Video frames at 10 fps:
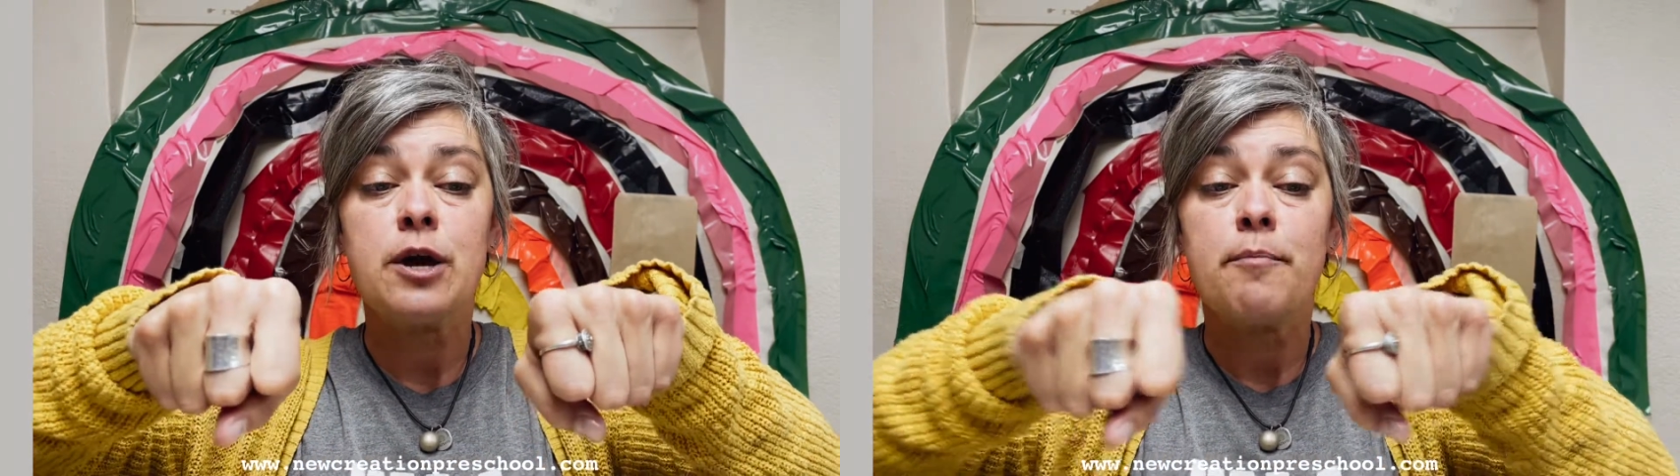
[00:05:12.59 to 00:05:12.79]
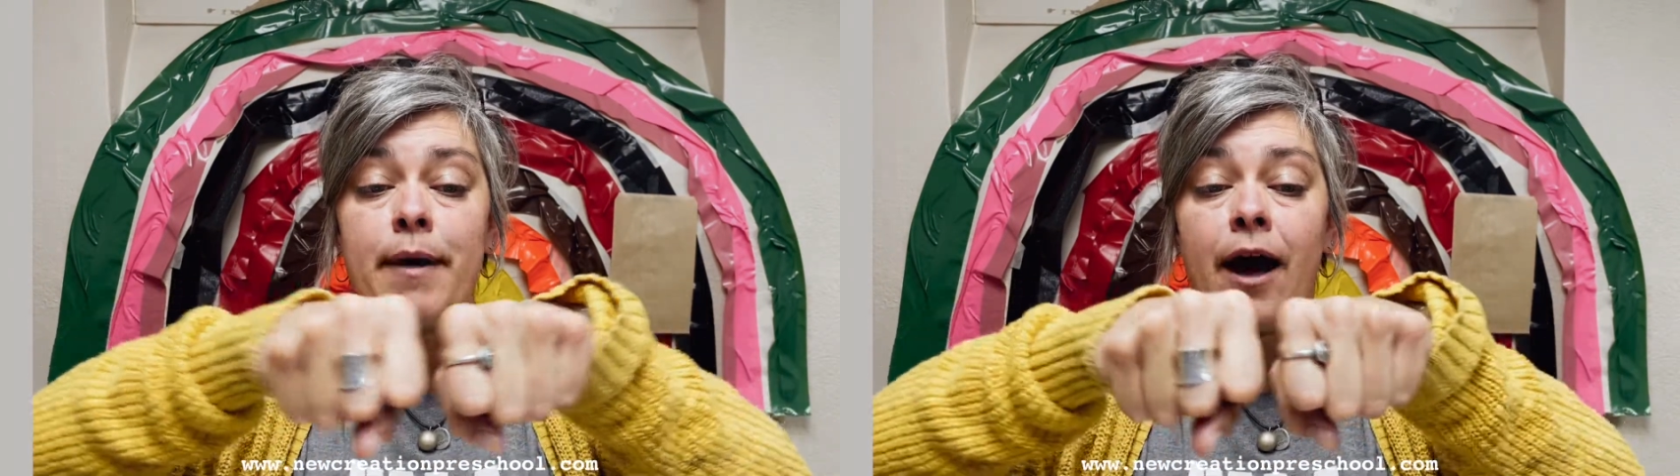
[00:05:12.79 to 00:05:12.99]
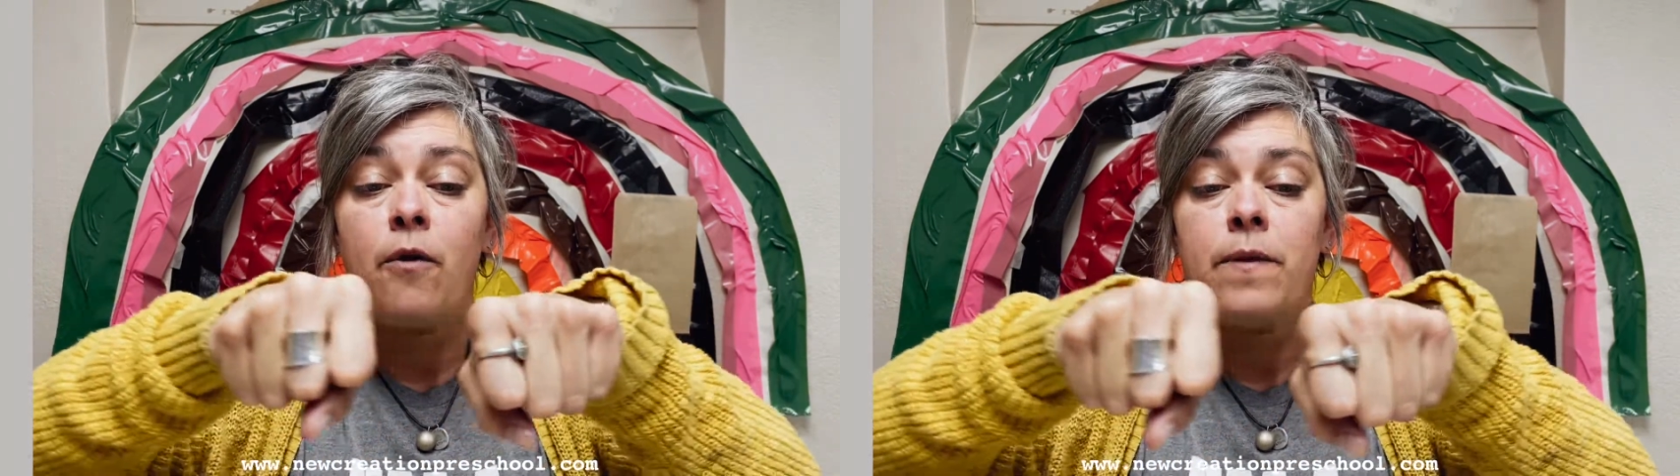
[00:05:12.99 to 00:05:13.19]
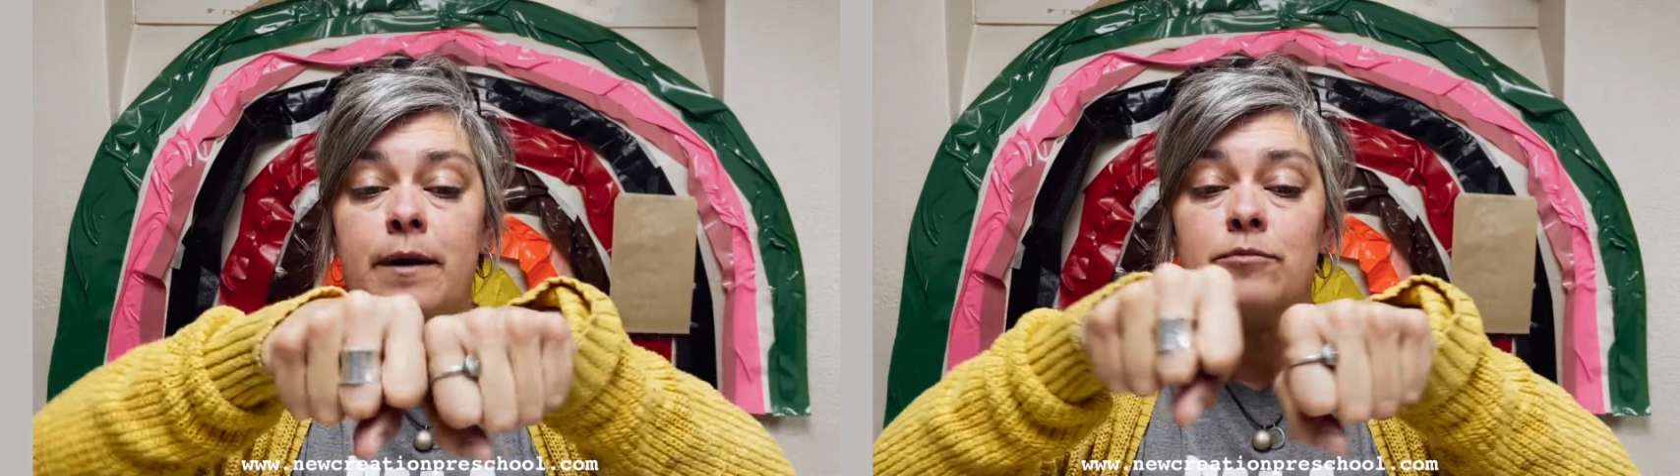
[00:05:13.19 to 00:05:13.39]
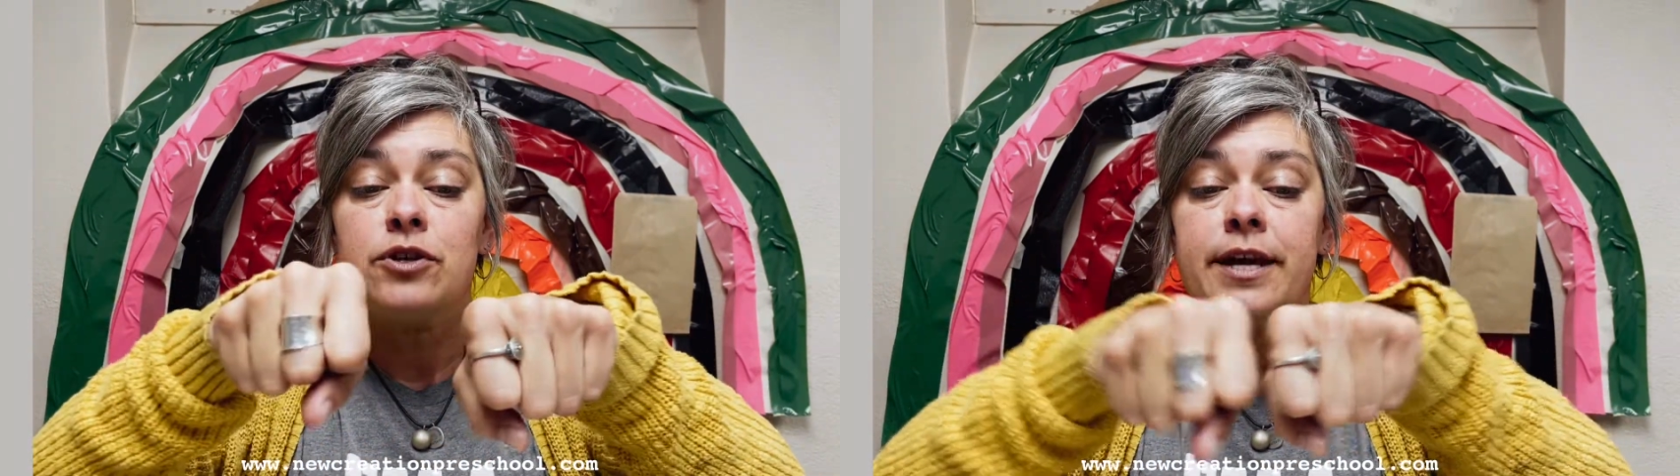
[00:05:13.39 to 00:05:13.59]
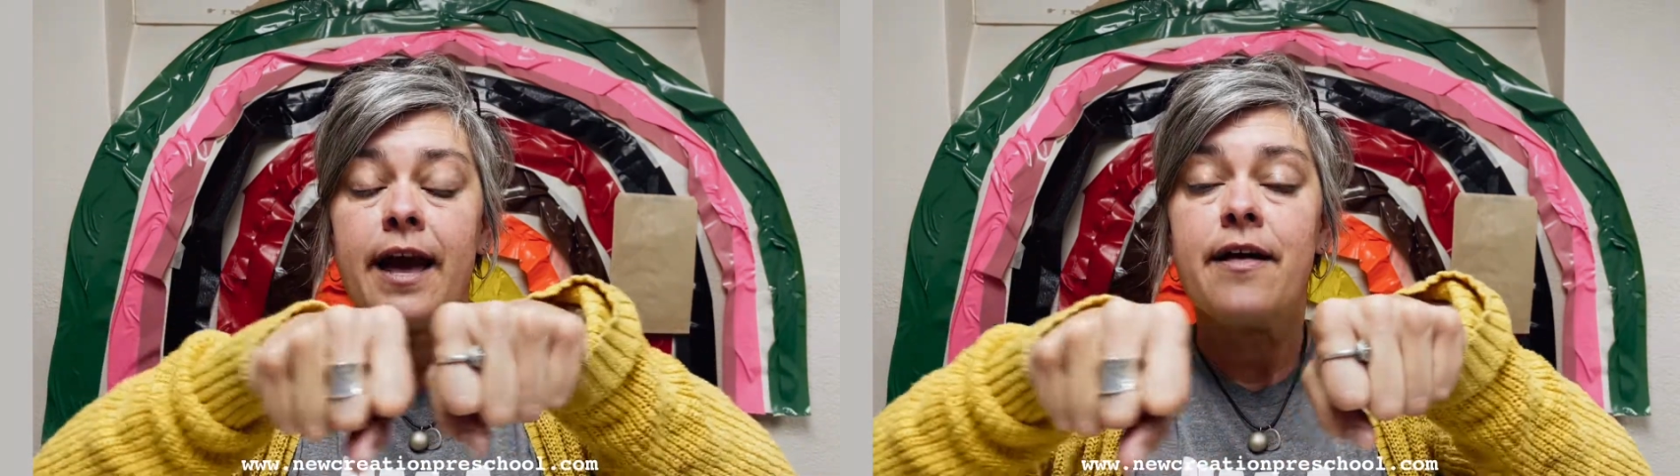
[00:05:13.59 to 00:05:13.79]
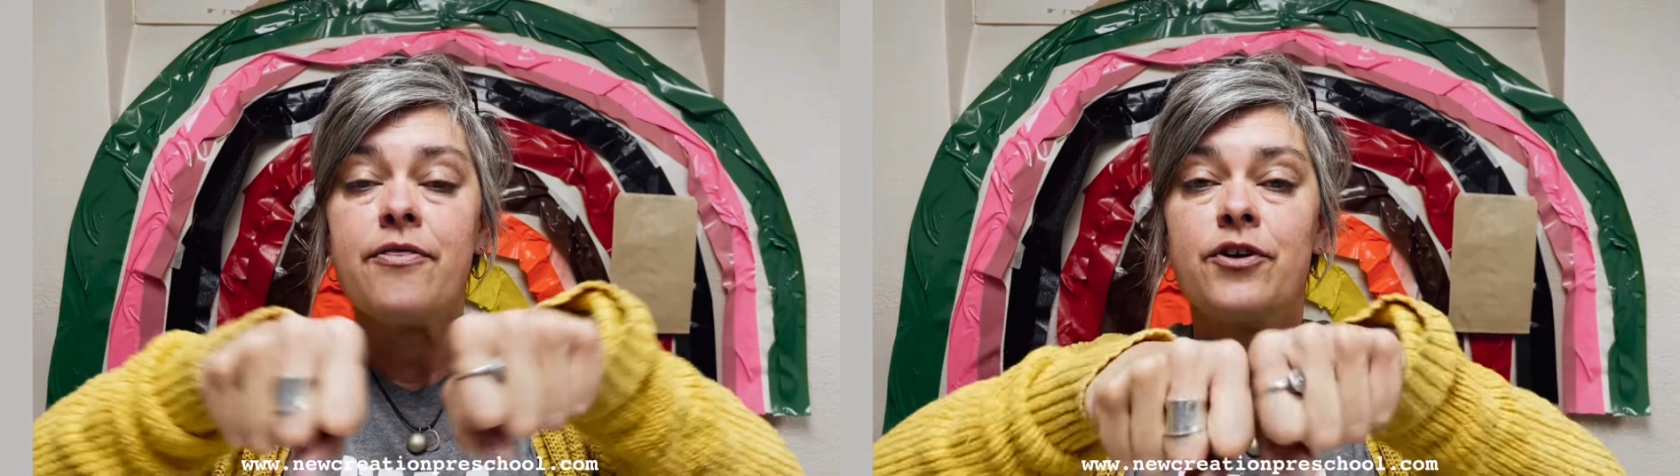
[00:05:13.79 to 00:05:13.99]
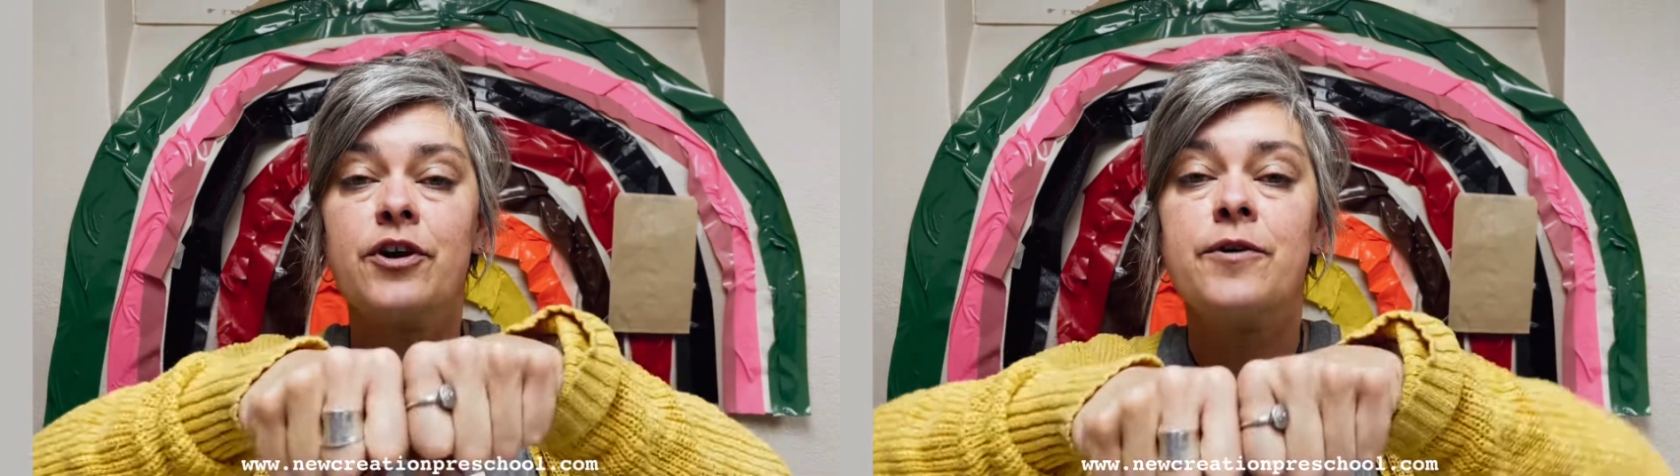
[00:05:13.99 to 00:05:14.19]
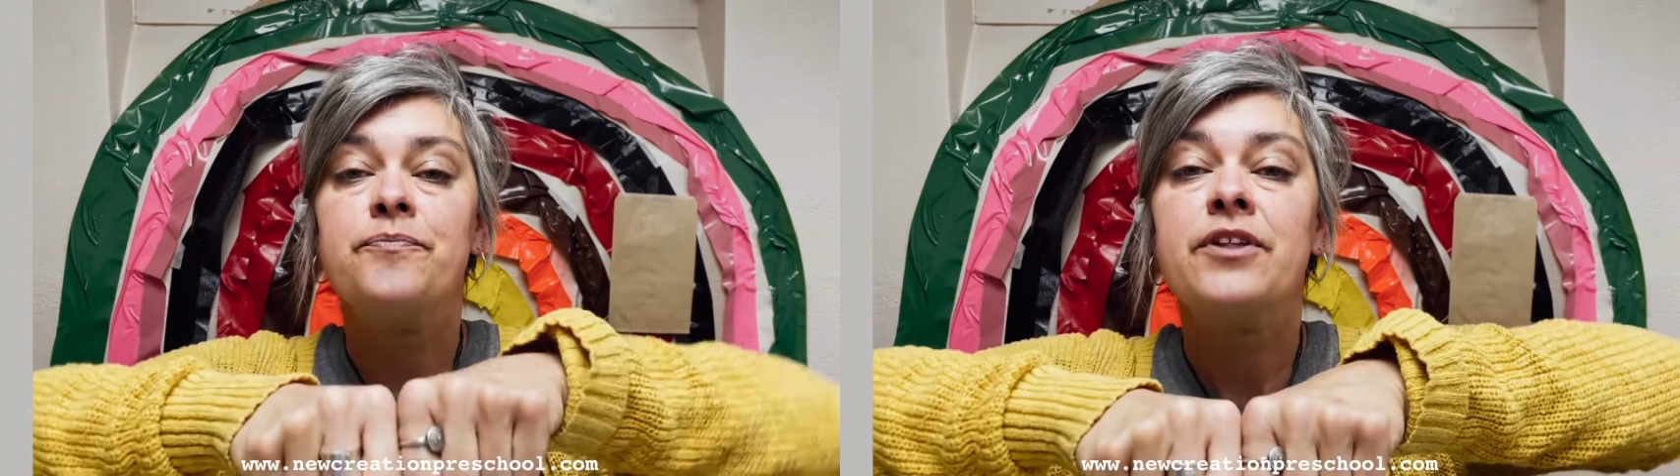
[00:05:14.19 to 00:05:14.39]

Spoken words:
pound them together.